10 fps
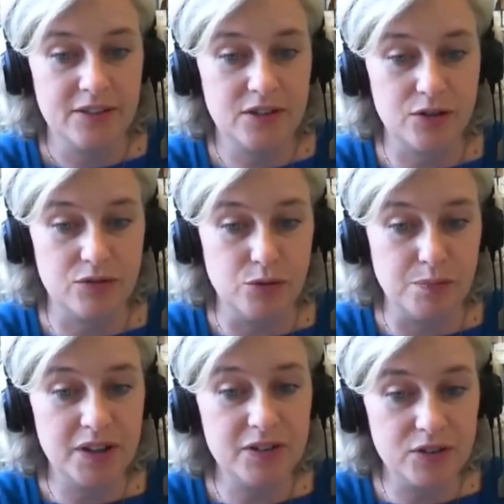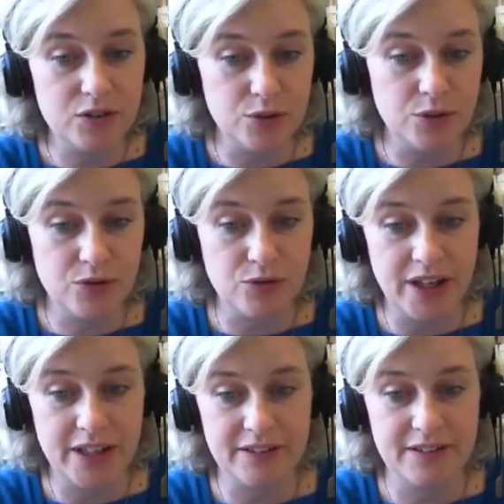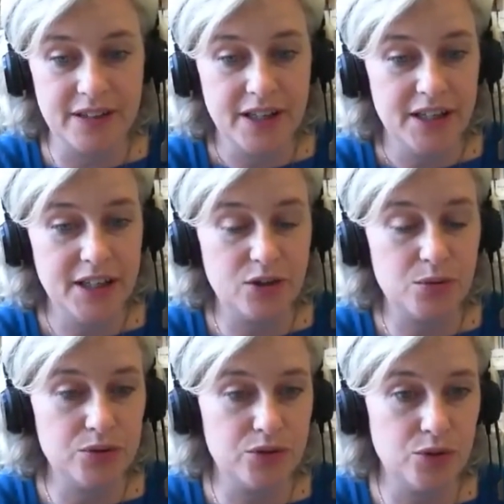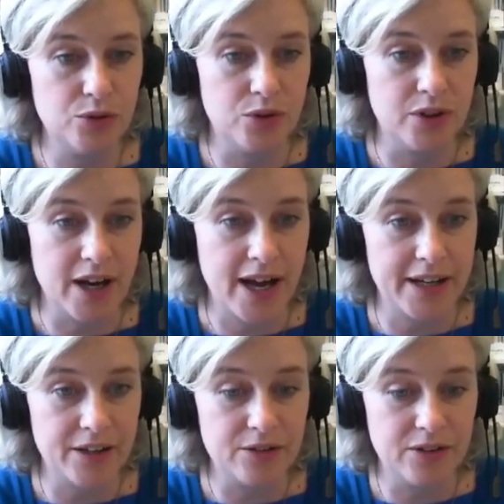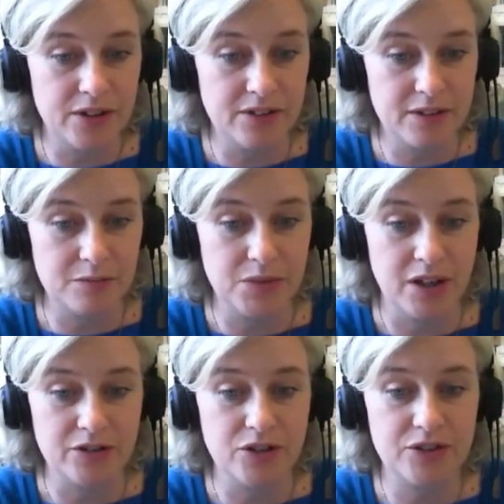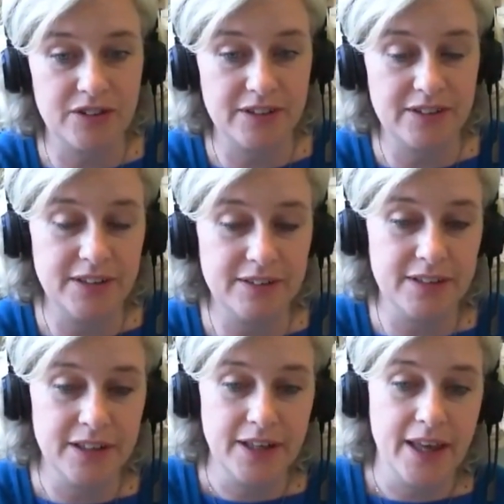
sort of robust growth rates equal to or higher than some larger cities